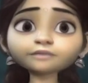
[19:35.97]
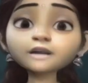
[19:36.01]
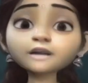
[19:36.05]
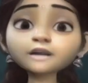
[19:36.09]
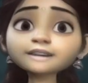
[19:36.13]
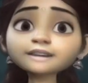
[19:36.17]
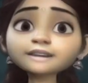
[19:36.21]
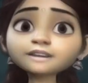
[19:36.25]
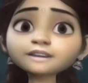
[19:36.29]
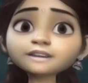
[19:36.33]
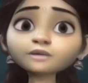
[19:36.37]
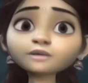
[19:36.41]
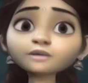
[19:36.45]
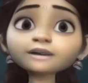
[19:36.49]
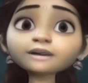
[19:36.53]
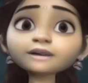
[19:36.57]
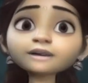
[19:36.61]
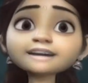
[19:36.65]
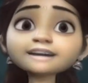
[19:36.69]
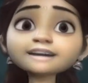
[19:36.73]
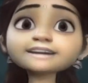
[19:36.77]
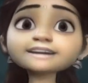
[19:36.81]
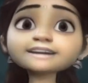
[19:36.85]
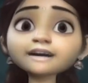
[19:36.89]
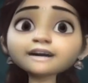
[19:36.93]
So,
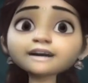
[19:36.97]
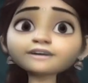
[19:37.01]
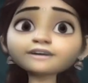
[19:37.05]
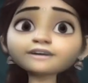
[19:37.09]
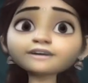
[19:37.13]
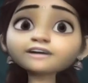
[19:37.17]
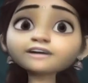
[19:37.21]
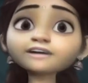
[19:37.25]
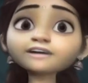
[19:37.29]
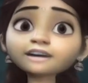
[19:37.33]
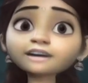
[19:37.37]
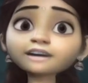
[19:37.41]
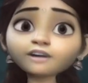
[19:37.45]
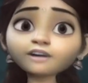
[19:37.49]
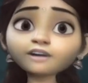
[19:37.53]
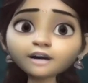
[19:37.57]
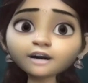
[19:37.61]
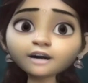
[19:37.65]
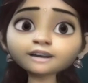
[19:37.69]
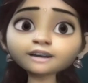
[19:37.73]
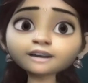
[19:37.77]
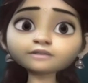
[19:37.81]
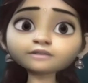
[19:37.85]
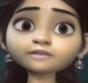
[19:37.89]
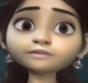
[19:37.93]
let's start with
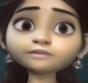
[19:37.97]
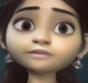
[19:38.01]
quant.